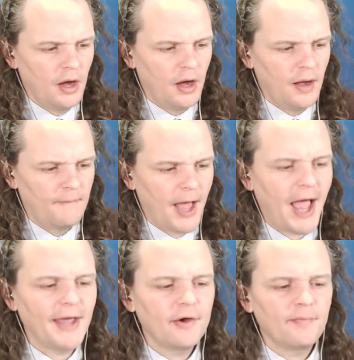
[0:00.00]

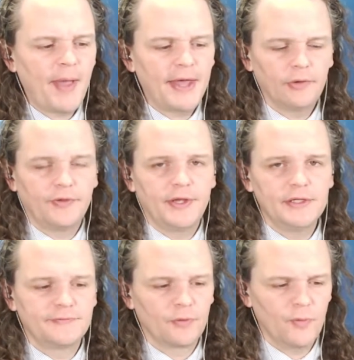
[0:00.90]
Higher
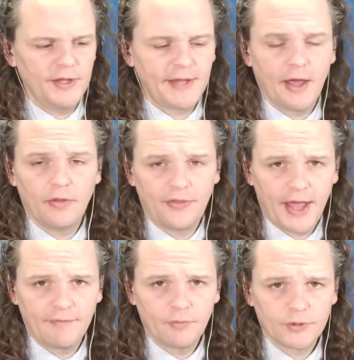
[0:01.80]
penalties for retail
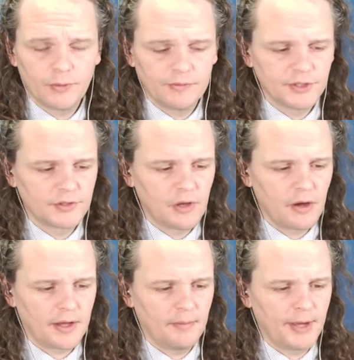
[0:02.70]
theft, which we were just
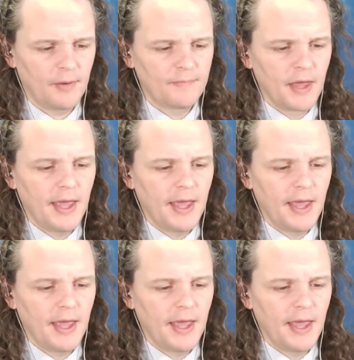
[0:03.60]
talking about,